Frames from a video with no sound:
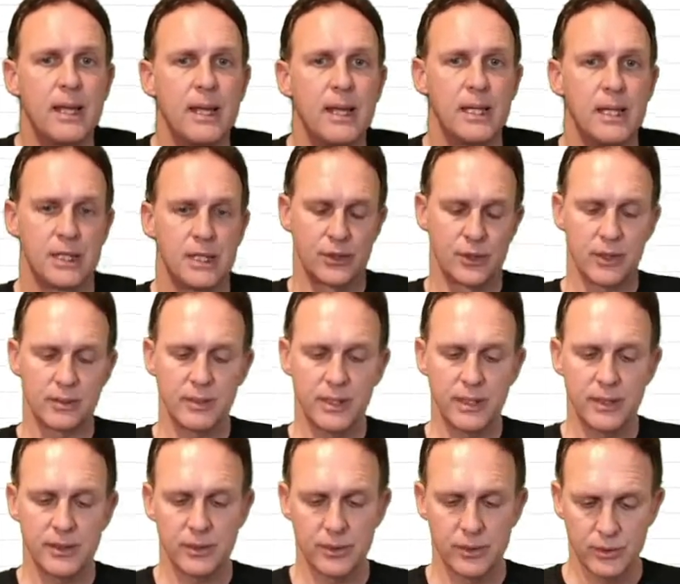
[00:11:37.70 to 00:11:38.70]
So I'm
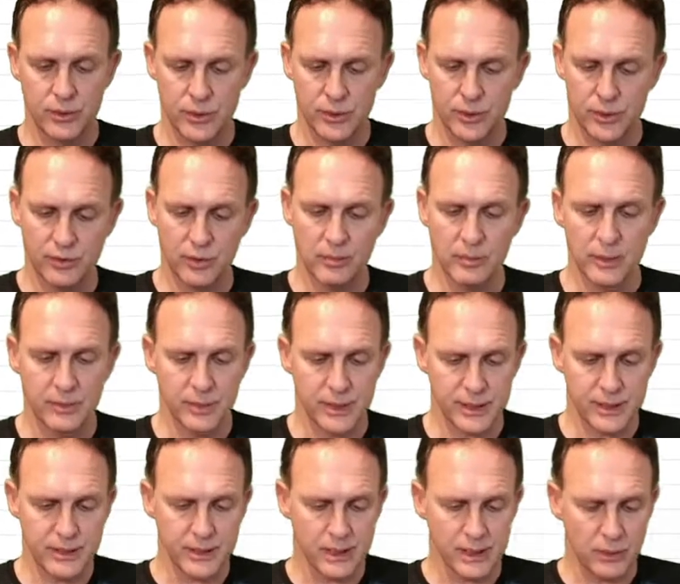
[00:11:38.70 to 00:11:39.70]
going to use a formula which
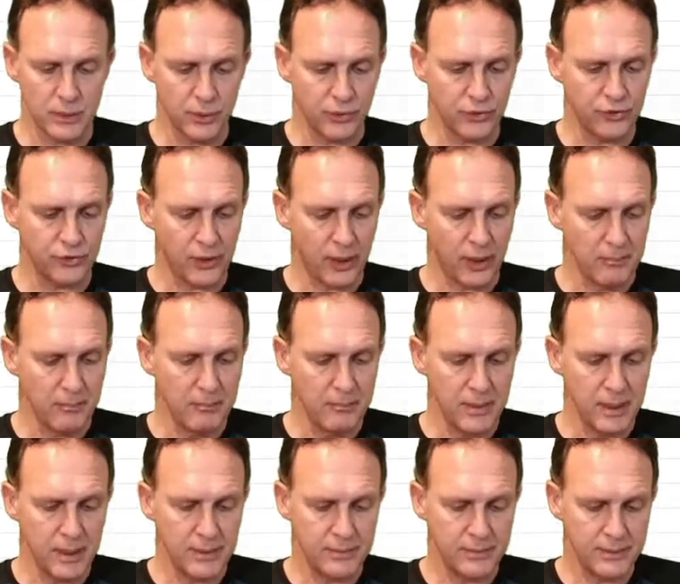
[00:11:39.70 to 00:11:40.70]
says equals sum.
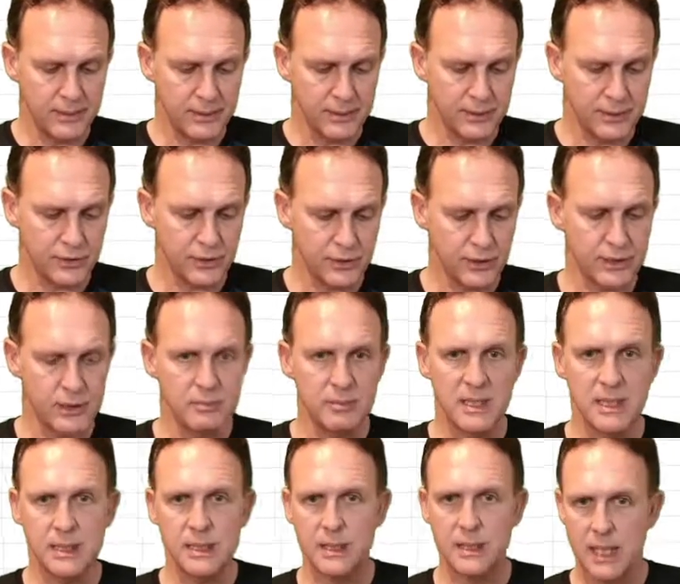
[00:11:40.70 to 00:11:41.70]
So this
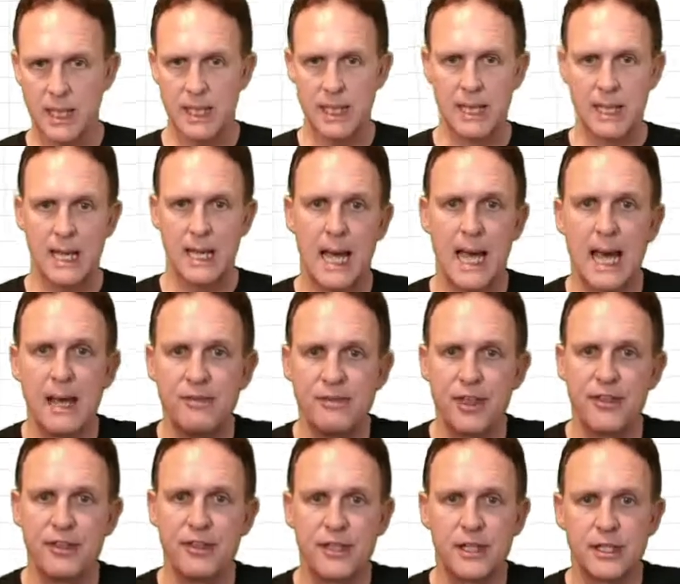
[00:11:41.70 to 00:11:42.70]
means add the
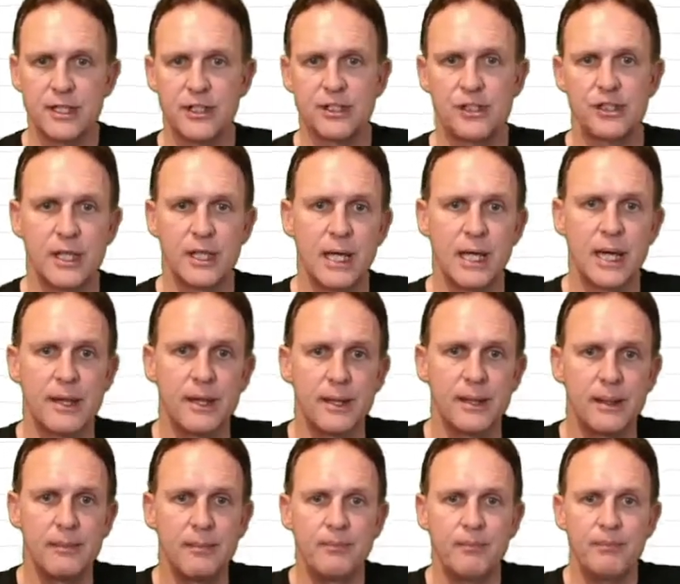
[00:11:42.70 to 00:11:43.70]
things
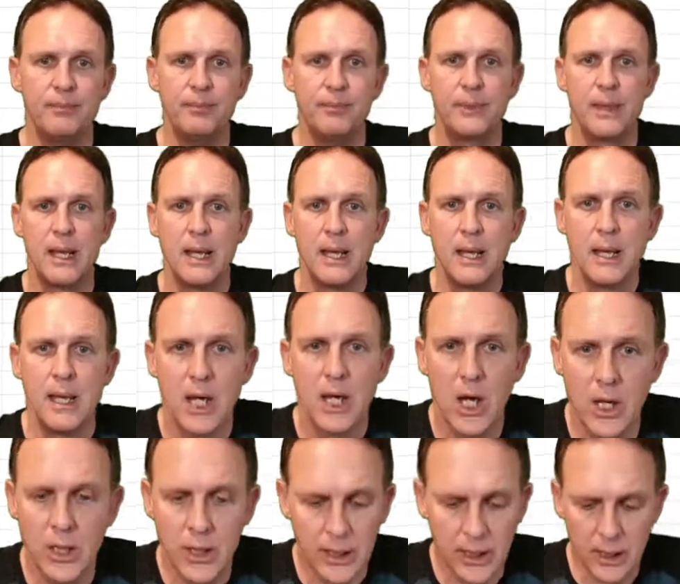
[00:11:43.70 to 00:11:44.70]
together.
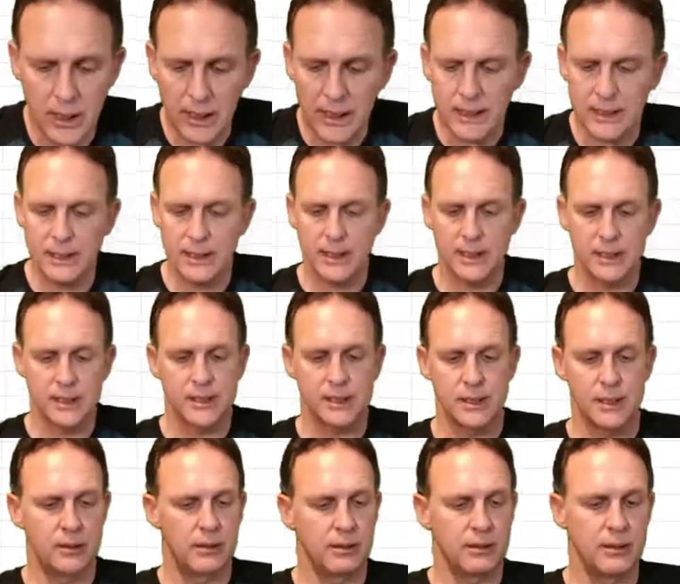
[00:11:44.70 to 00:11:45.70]
I'm going to click in that
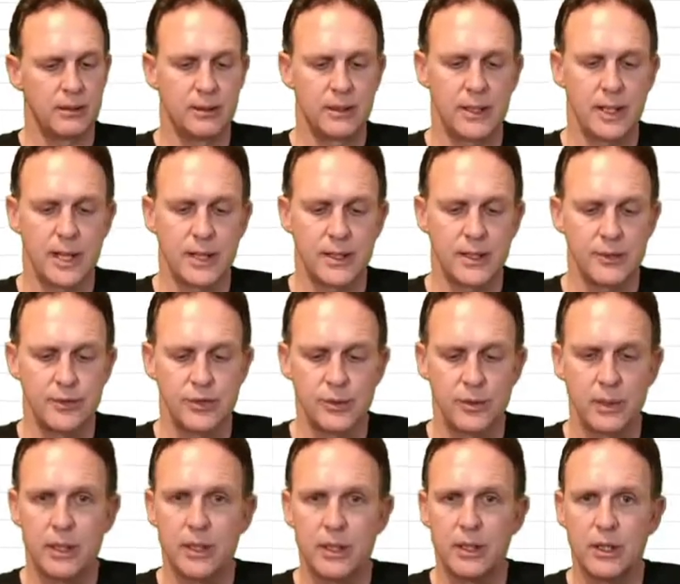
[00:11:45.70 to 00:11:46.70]
cell and do
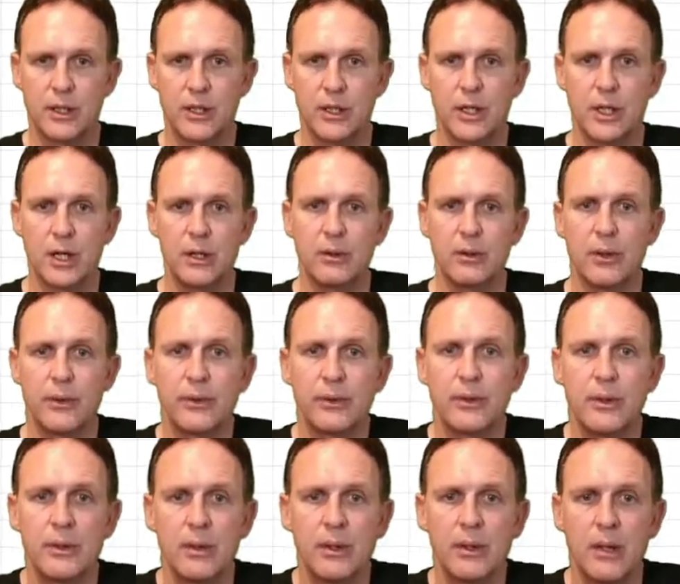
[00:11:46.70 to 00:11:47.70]
a colon
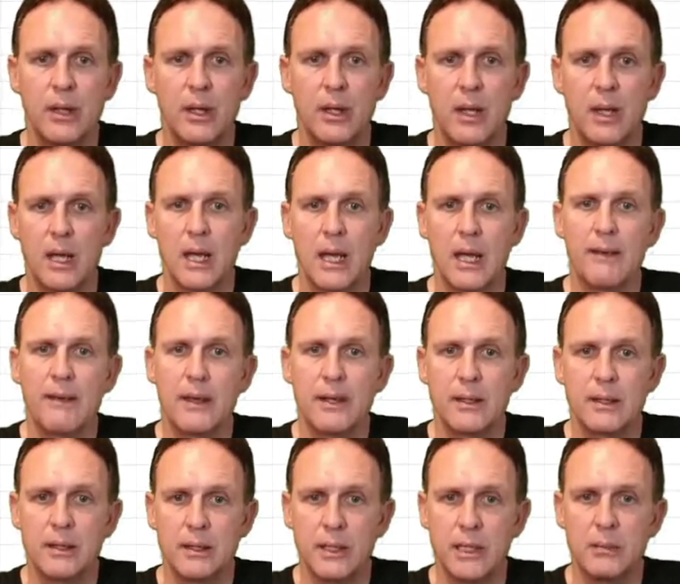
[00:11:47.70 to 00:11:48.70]
and then
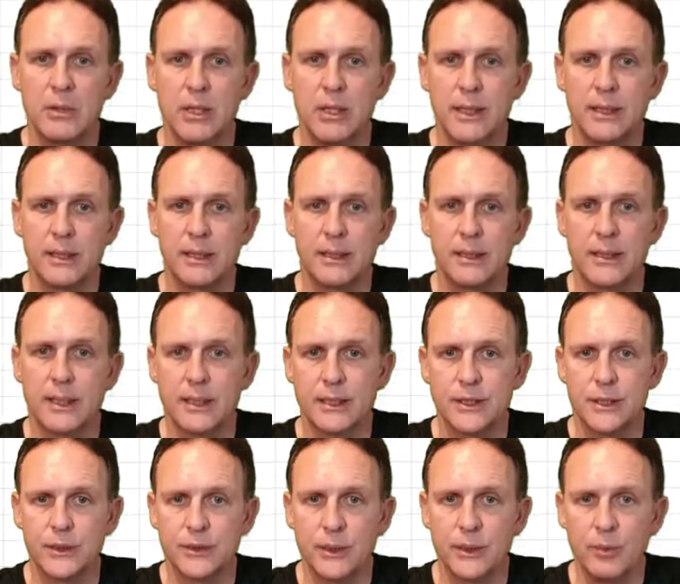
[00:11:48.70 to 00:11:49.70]
keep clicked in that
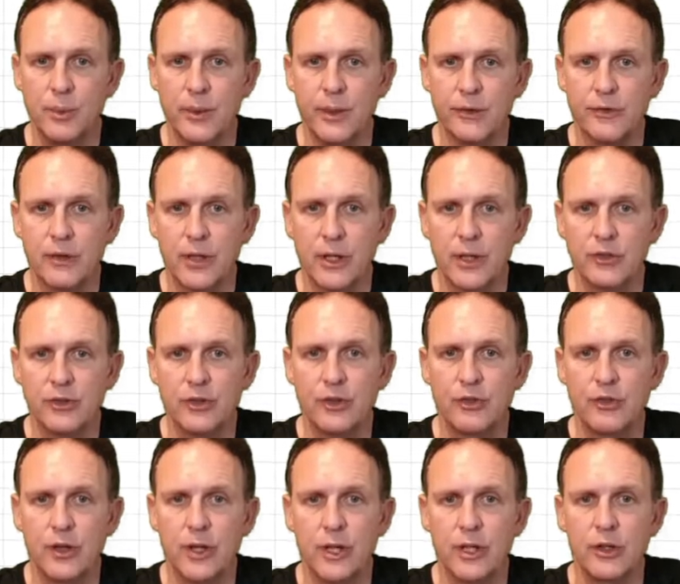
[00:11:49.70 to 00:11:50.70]
cell. So what it's actually
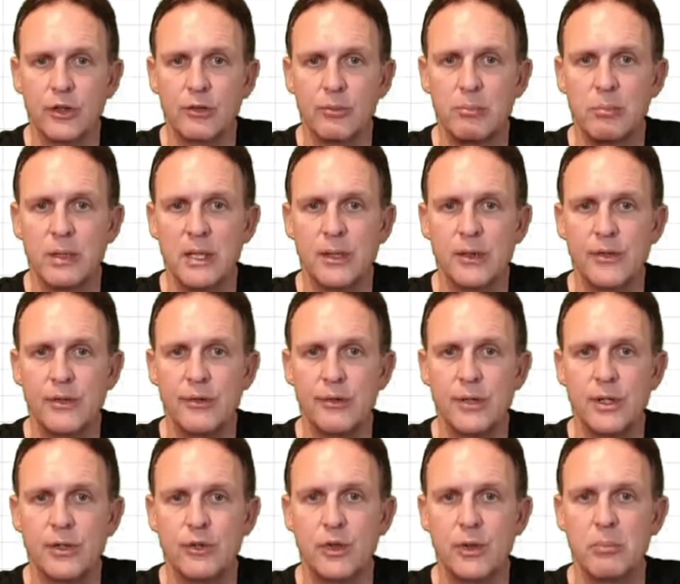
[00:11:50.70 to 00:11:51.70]
saying is
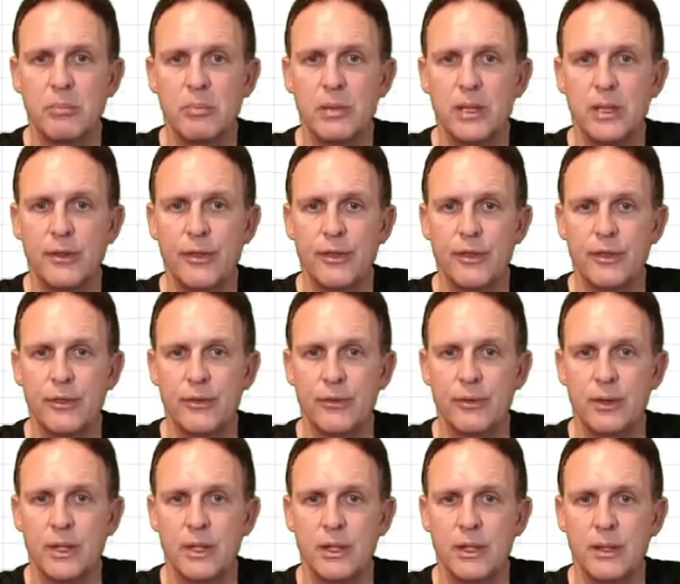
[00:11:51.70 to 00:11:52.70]
B3 to
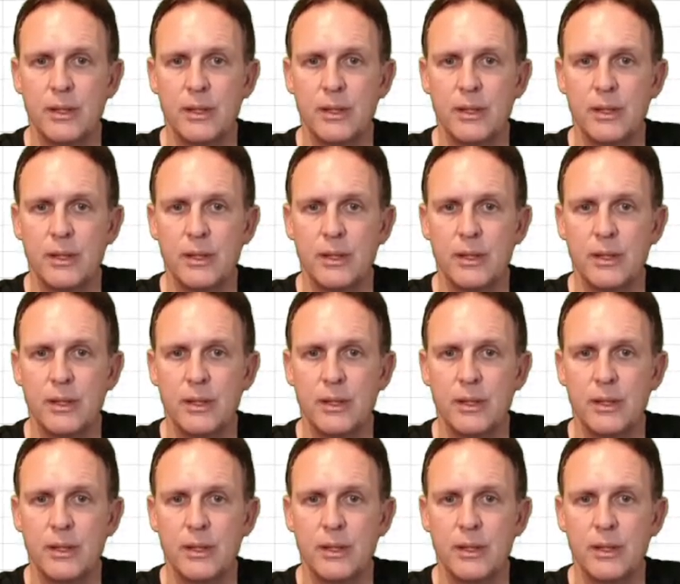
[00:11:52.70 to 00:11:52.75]
B3.